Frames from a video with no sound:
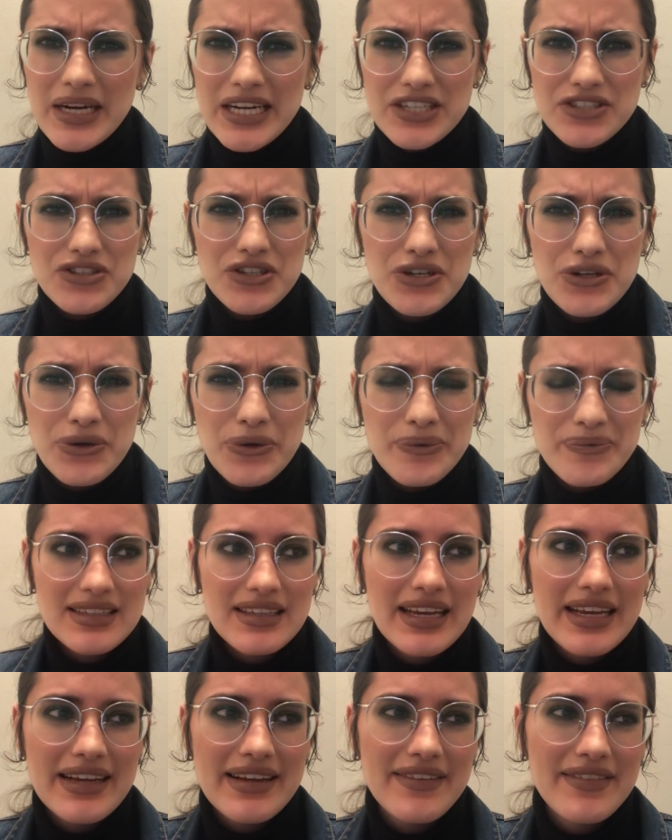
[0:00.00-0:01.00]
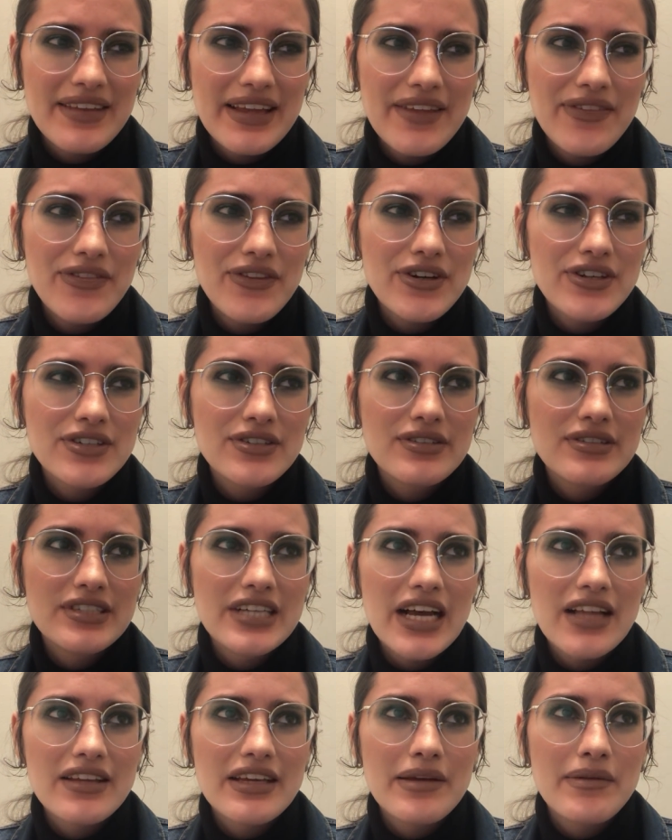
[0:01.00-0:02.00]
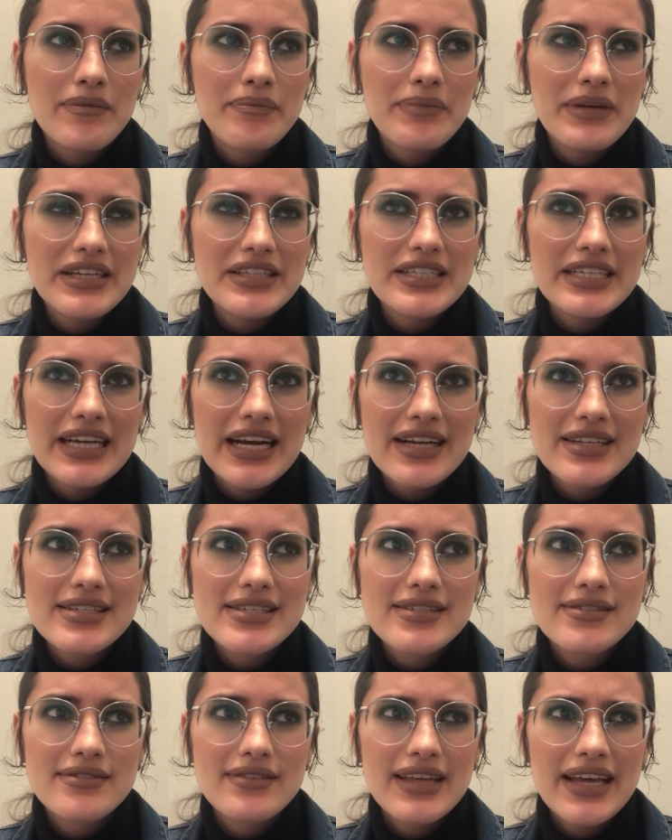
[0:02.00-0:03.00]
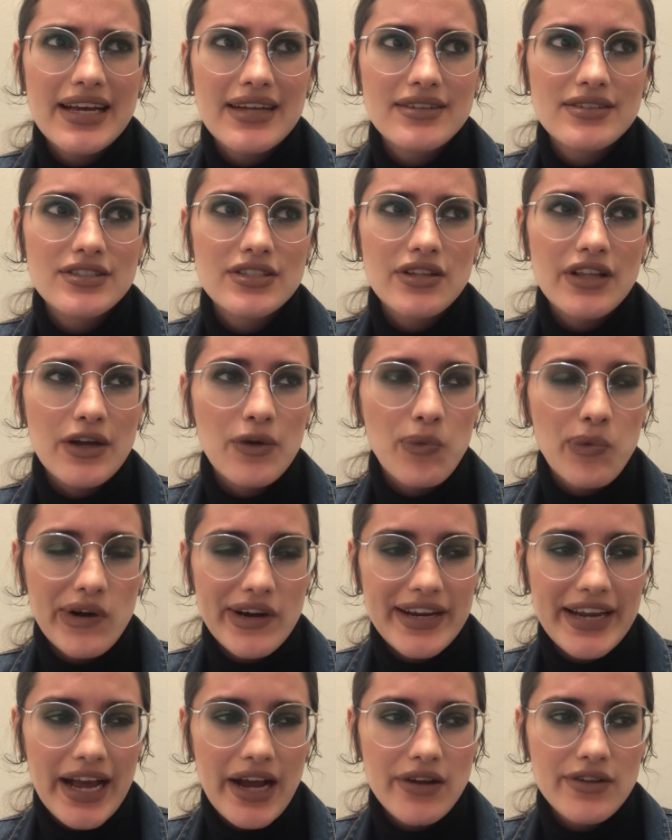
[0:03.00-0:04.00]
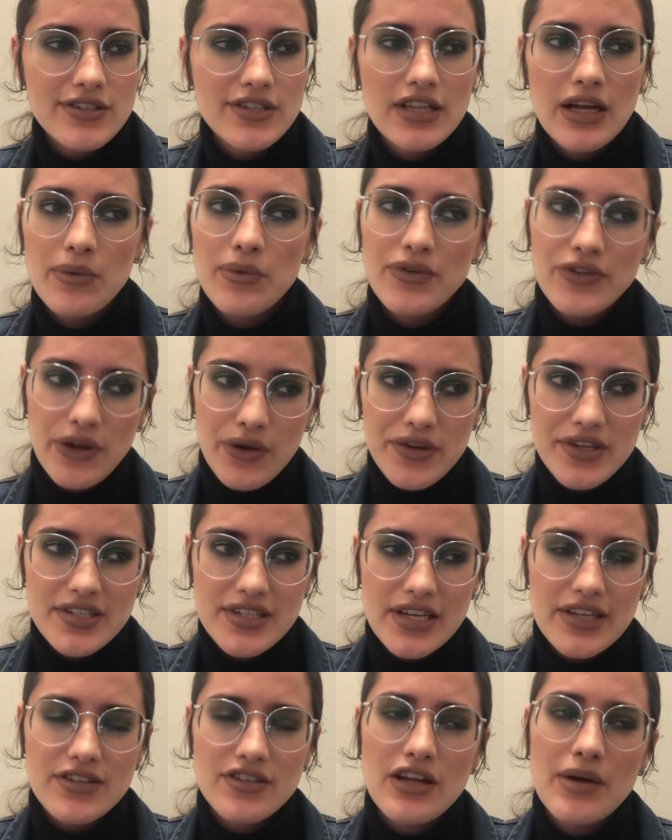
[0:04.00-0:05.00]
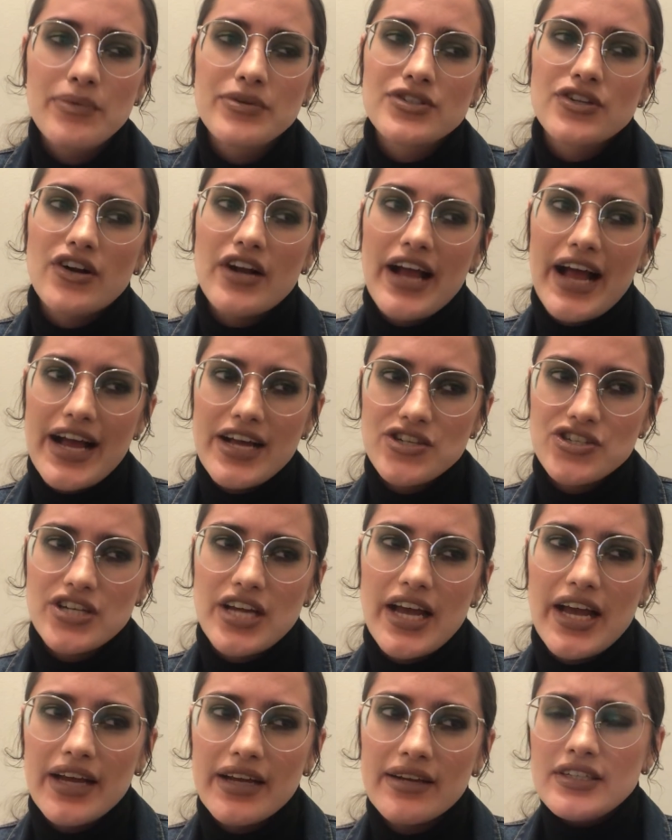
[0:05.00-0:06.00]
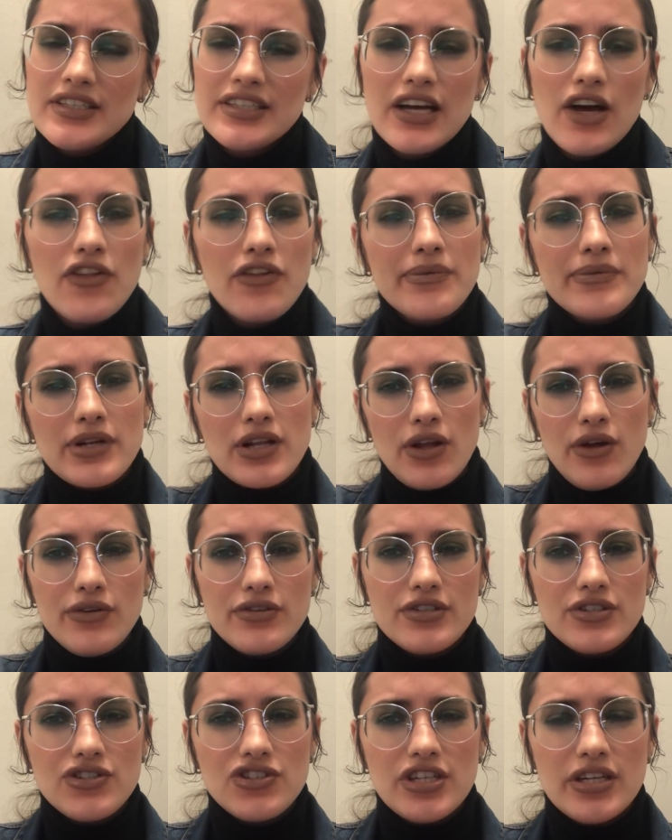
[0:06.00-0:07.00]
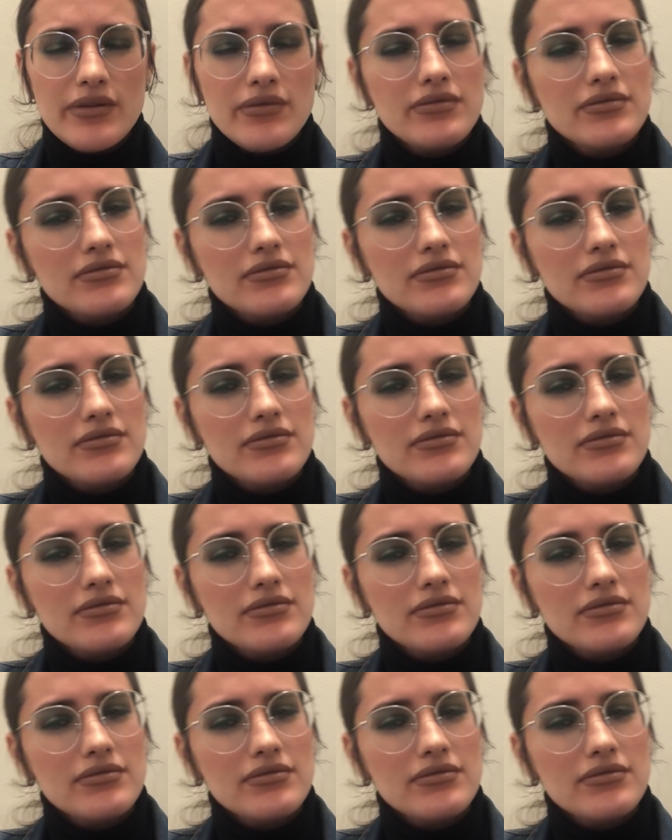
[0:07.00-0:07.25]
And two, like, then they're telling BTS then to like work out so that we'll notice it, so that we'll start a hashtag to tell them to close the gym.